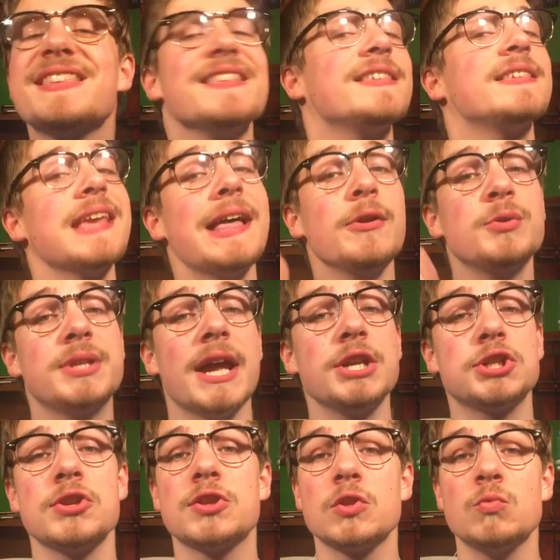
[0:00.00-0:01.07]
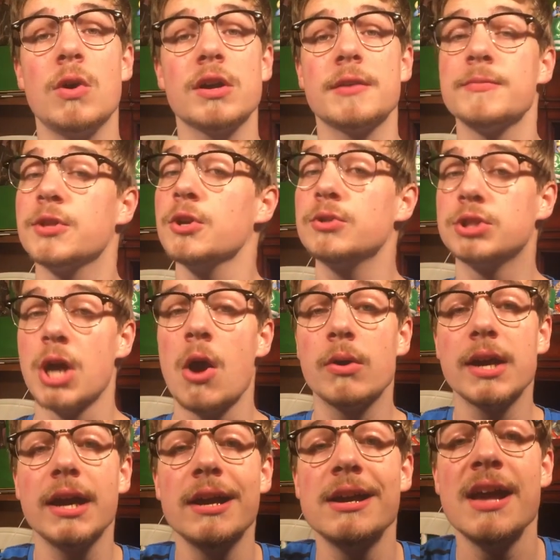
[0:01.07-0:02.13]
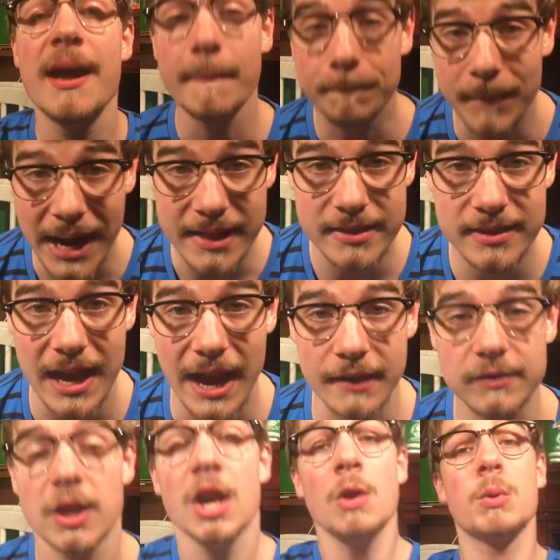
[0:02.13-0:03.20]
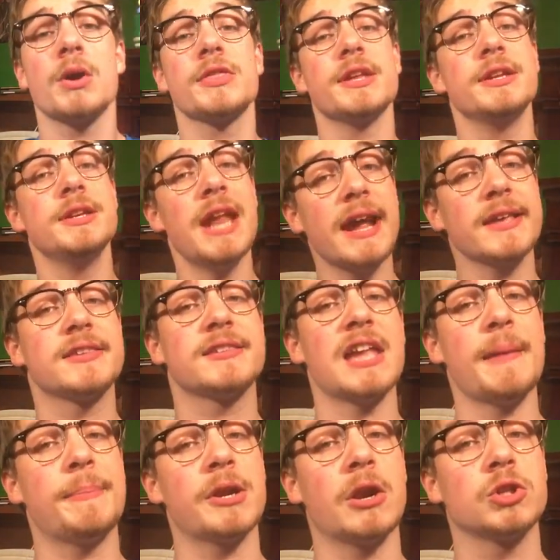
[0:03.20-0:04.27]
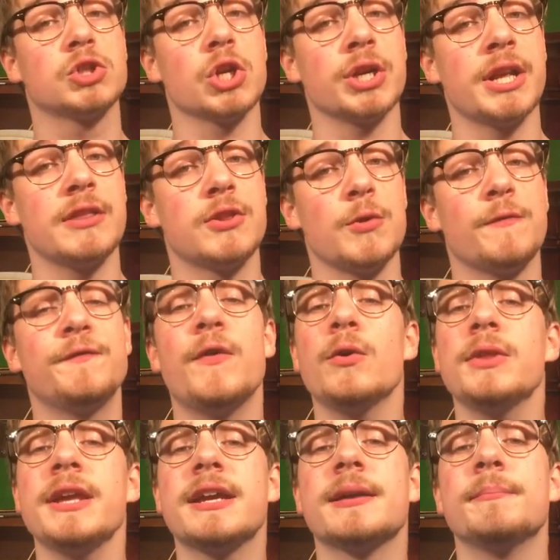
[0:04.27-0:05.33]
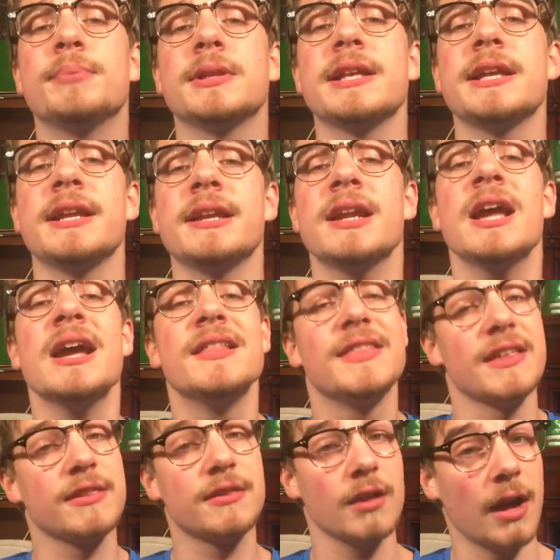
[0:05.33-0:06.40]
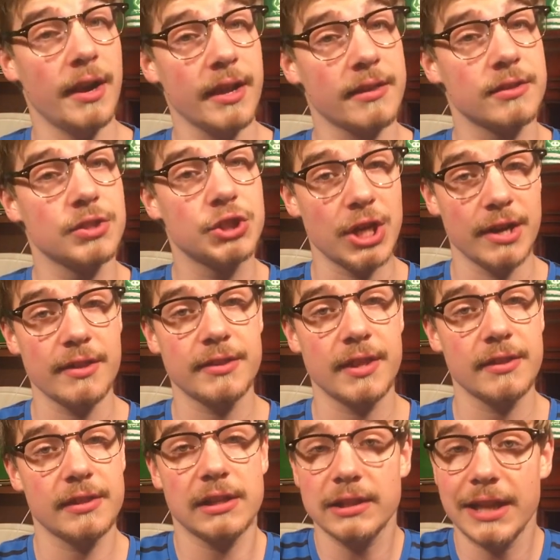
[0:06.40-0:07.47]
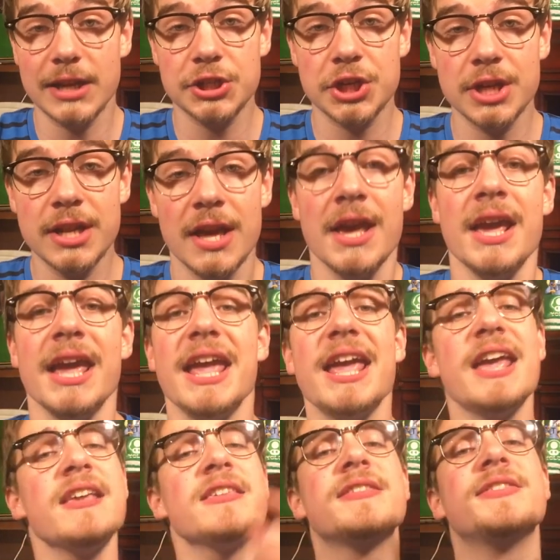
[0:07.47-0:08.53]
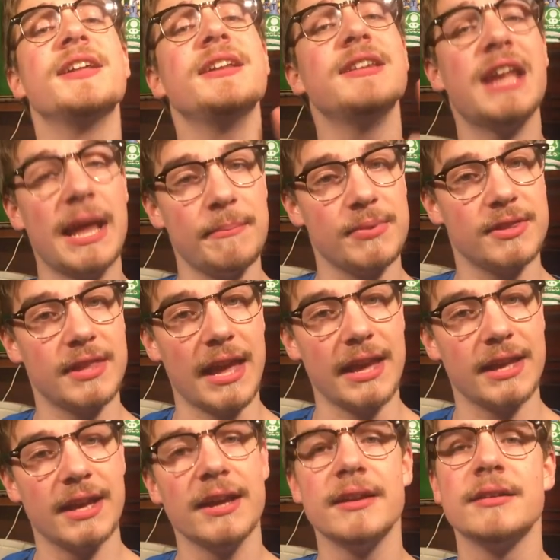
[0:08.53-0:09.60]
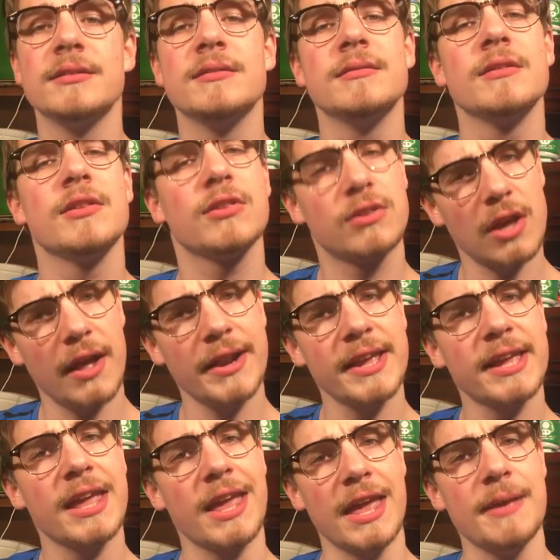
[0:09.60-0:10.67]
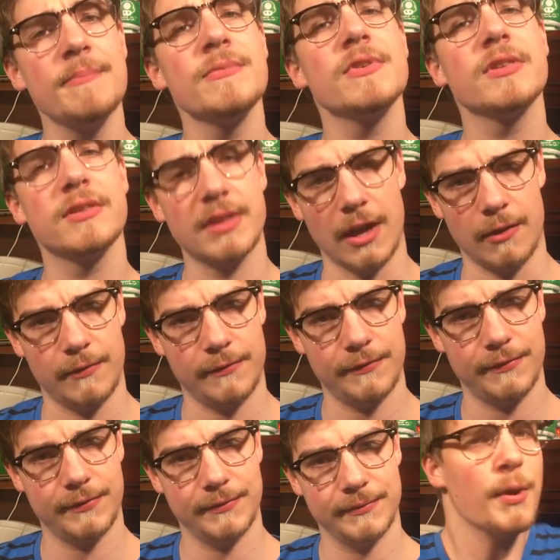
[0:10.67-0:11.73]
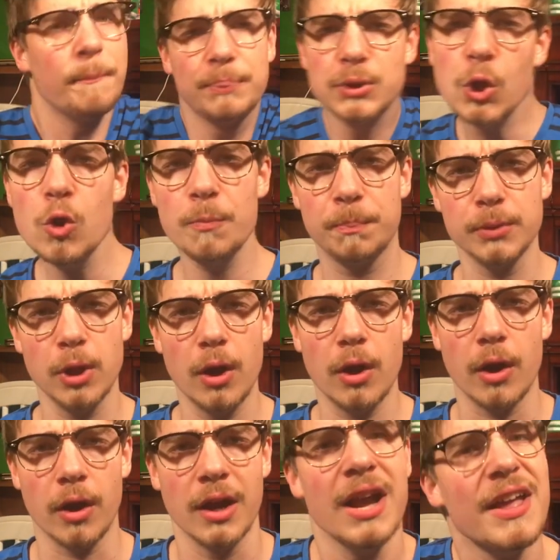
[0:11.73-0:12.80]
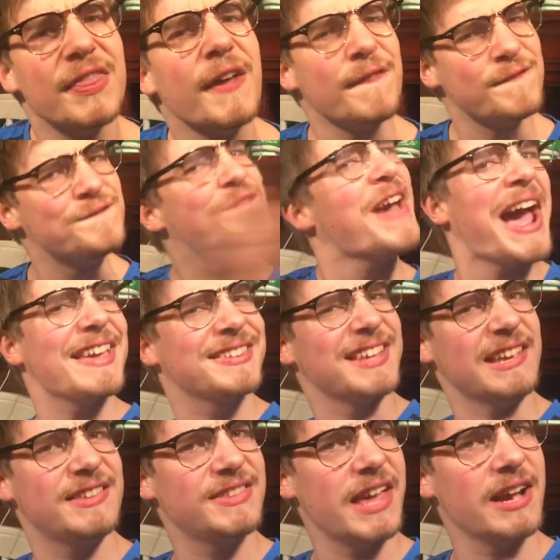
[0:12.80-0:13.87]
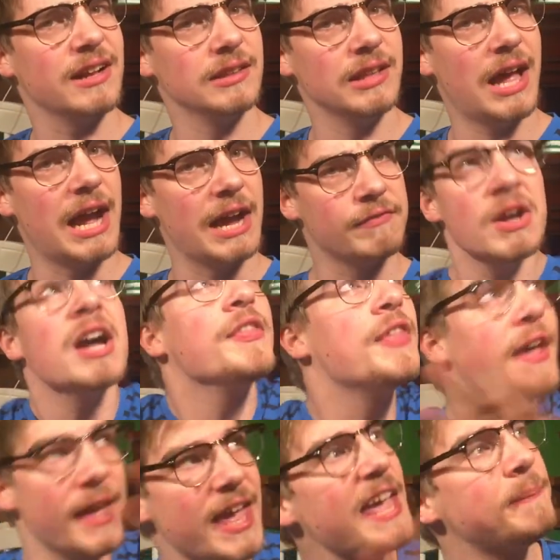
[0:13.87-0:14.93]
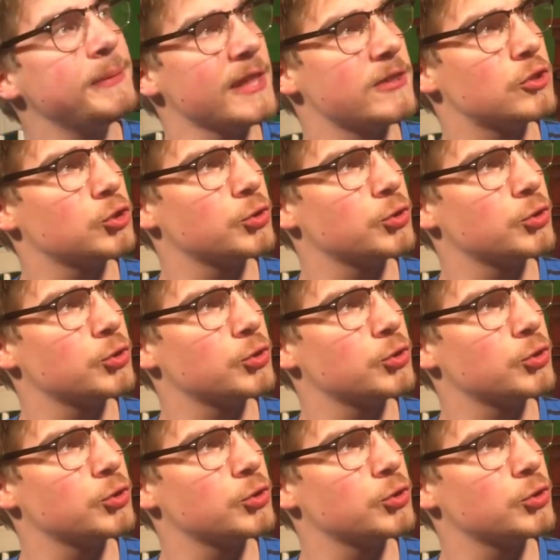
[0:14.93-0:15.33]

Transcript: Salutations and welcome to Toka Bite-Sized, where the next step in our journey to fully completing the Sonic's Genesis collection is the namesake, Sonic himself. The blue blur, the fastest thing alive, the endless